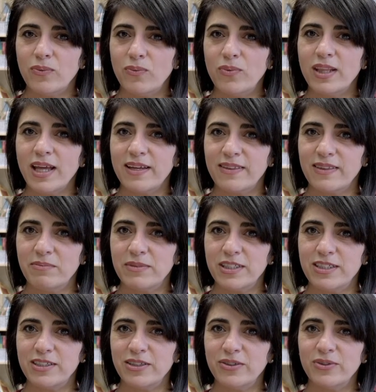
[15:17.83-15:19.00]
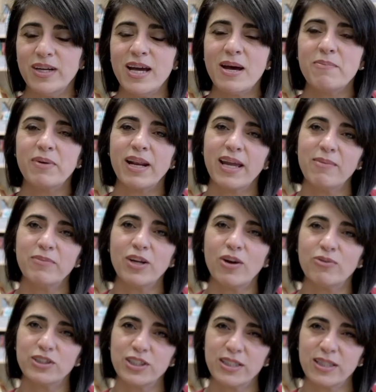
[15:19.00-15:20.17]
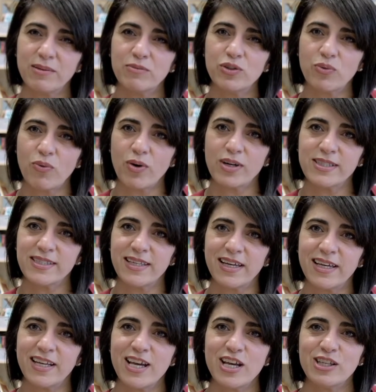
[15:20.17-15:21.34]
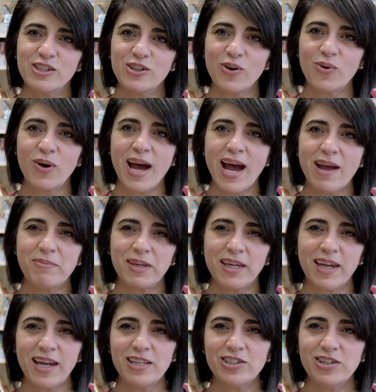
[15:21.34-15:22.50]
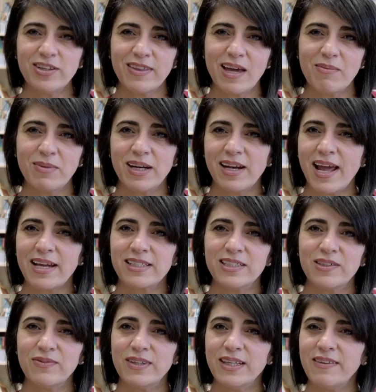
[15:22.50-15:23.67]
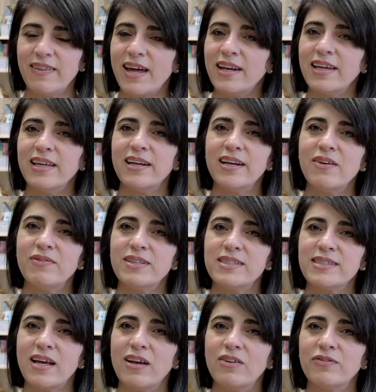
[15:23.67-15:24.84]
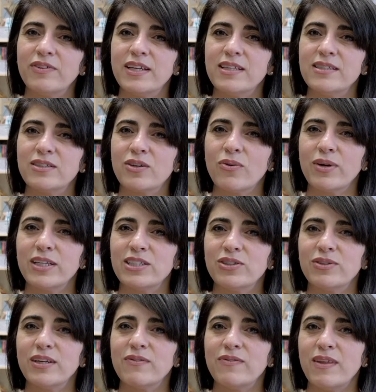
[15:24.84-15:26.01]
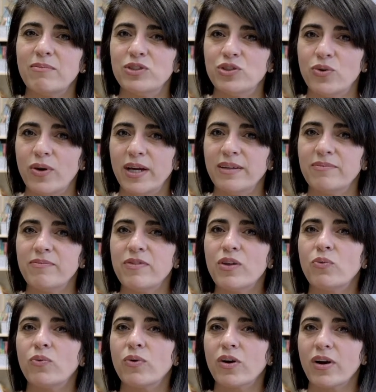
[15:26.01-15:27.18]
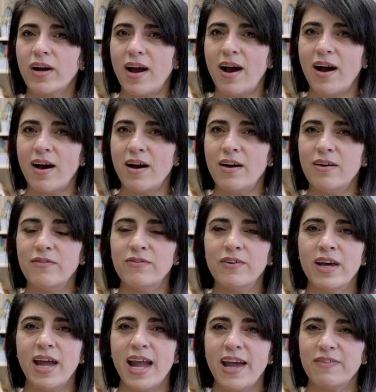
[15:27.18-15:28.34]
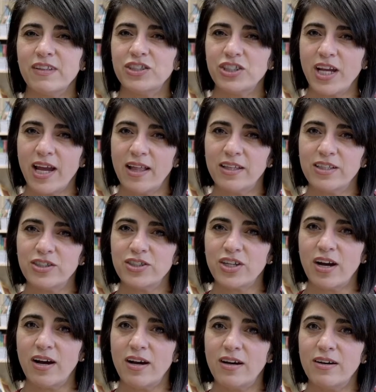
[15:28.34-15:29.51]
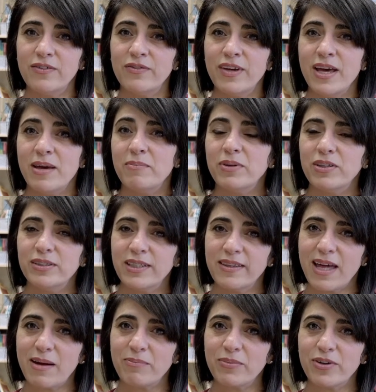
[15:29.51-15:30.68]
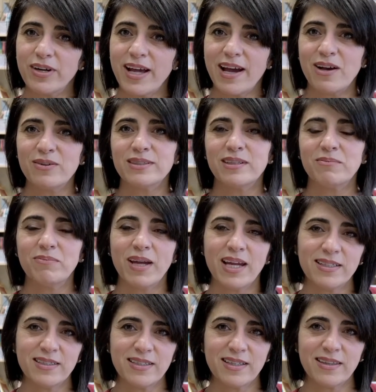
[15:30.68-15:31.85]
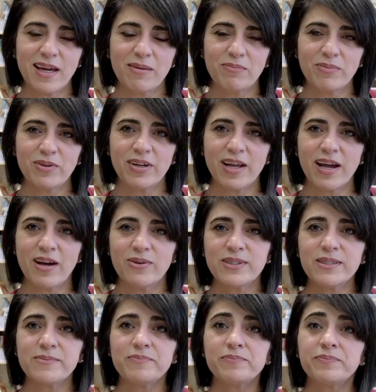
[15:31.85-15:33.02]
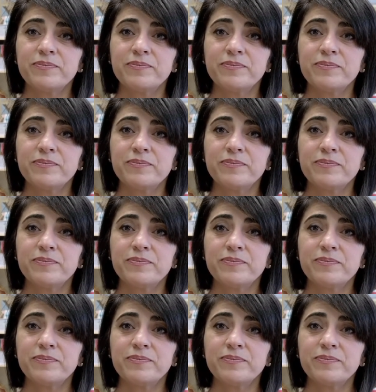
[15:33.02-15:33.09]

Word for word: would like them to do, but I am coaching them towards it. So I'm engaging them in an activity that, in and of itself, is going to give them joy. The work of and the challenge of building that birdhouse and painting that birdhouse